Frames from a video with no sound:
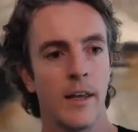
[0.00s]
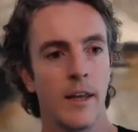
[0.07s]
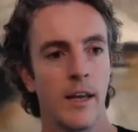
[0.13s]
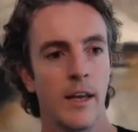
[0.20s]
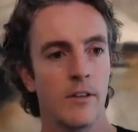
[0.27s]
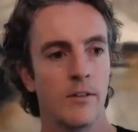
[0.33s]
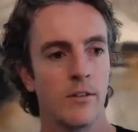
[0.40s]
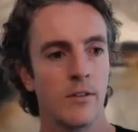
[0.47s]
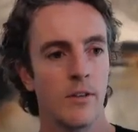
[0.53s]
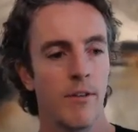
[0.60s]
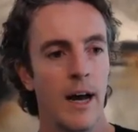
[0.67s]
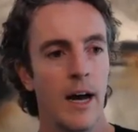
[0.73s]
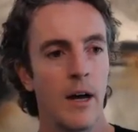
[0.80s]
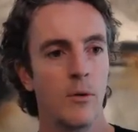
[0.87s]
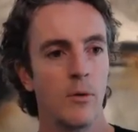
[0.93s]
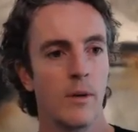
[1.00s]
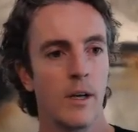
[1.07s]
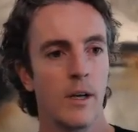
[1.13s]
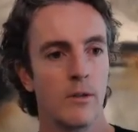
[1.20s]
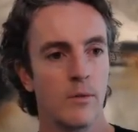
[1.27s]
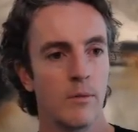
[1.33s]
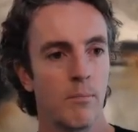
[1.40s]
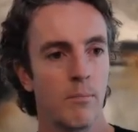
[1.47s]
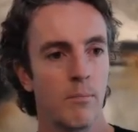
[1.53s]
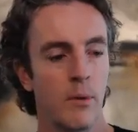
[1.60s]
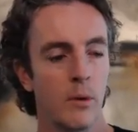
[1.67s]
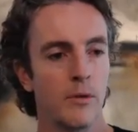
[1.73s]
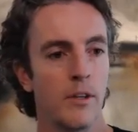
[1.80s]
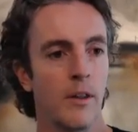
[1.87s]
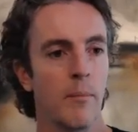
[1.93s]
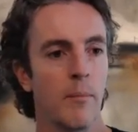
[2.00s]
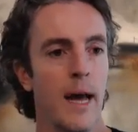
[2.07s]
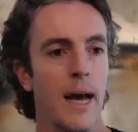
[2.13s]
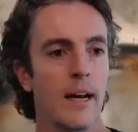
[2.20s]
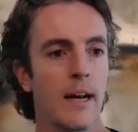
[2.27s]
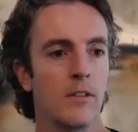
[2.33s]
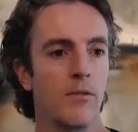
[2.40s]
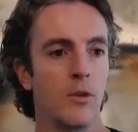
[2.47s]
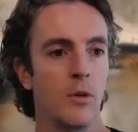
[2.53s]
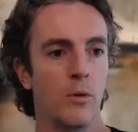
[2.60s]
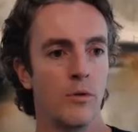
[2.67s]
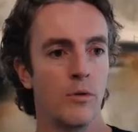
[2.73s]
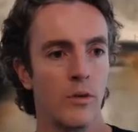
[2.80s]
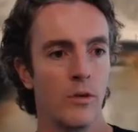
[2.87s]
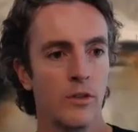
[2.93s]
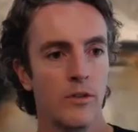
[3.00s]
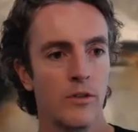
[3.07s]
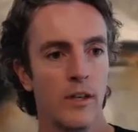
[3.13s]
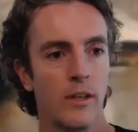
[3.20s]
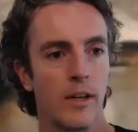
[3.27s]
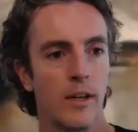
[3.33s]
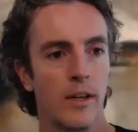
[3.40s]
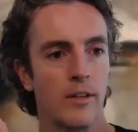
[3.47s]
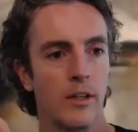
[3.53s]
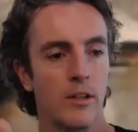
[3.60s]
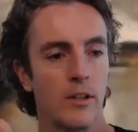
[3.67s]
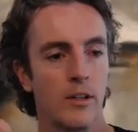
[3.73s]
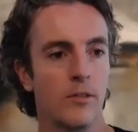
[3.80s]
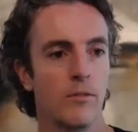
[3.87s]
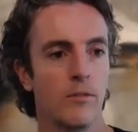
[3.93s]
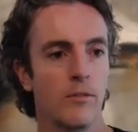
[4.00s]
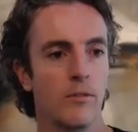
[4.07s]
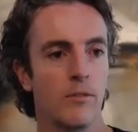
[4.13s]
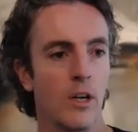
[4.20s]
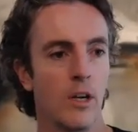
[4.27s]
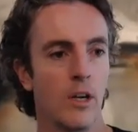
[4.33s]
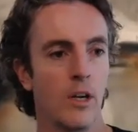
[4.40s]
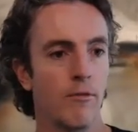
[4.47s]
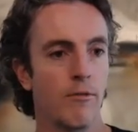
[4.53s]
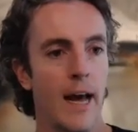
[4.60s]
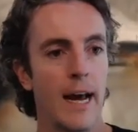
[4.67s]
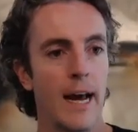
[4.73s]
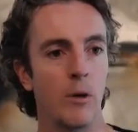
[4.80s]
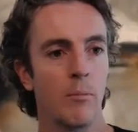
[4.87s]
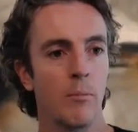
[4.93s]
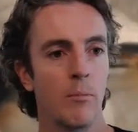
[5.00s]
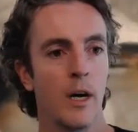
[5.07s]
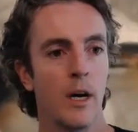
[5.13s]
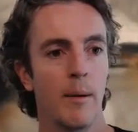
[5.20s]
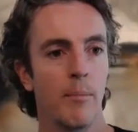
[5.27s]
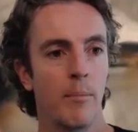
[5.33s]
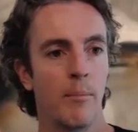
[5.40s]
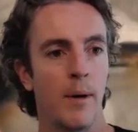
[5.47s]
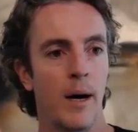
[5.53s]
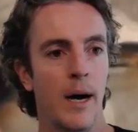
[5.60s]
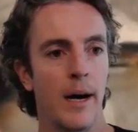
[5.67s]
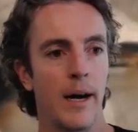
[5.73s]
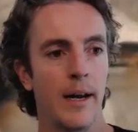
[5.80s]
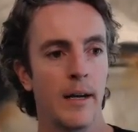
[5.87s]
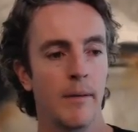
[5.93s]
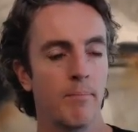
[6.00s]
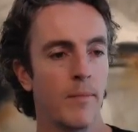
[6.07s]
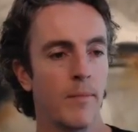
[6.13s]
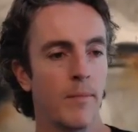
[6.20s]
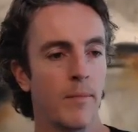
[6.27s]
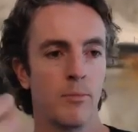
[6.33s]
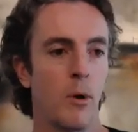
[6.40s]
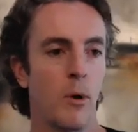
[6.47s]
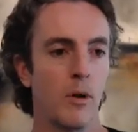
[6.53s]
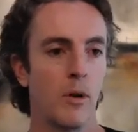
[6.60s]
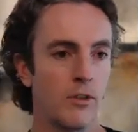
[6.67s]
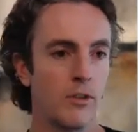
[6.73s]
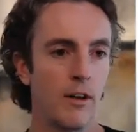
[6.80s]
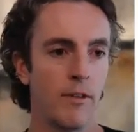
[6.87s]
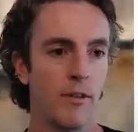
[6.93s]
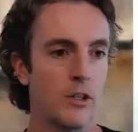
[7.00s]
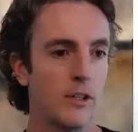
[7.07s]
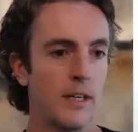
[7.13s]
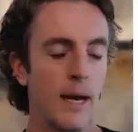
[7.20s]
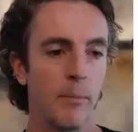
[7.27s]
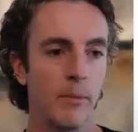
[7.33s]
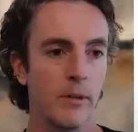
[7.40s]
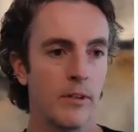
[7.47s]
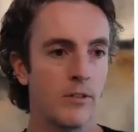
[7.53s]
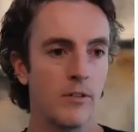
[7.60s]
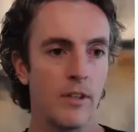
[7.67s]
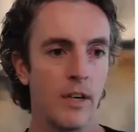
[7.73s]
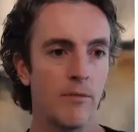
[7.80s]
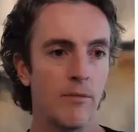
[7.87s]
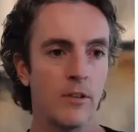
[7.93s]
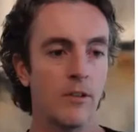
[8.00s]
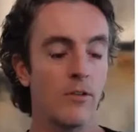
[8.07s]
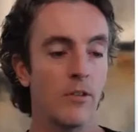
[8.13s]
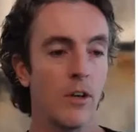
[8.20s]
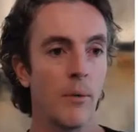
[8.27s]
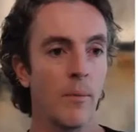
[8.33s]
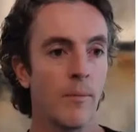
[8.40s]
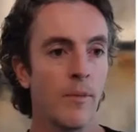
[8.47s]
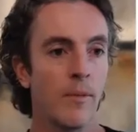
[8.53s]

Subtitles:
is the value gets built on the backs of users and essentially, vacuumed up by a small set of venture capitalists in San Francisco.